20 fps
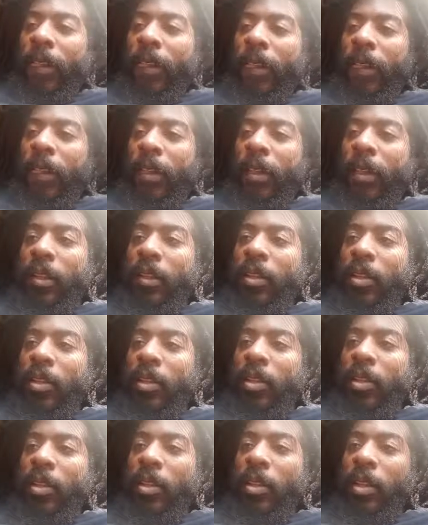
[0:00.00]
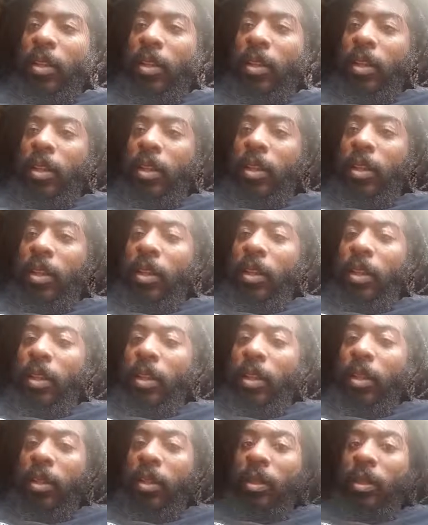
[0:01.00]

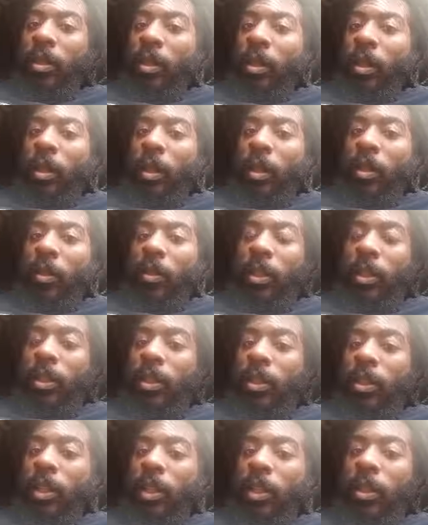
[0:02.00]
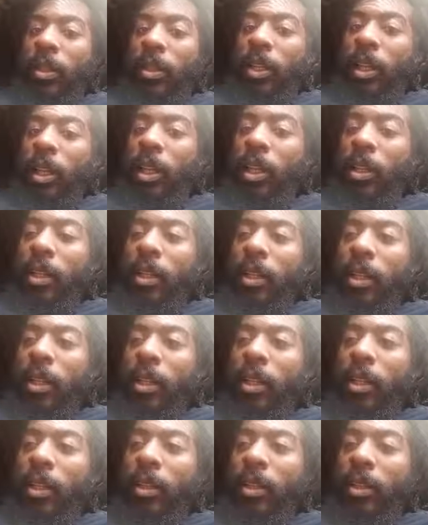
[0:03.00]
And I already said
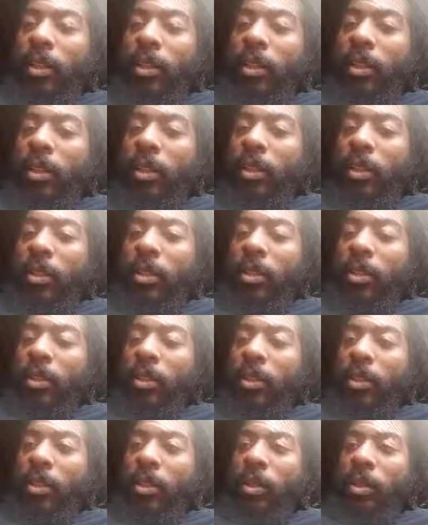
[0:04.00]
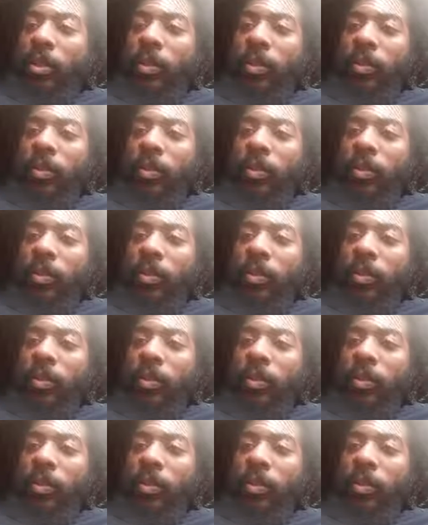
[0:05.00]
satellites, so you know.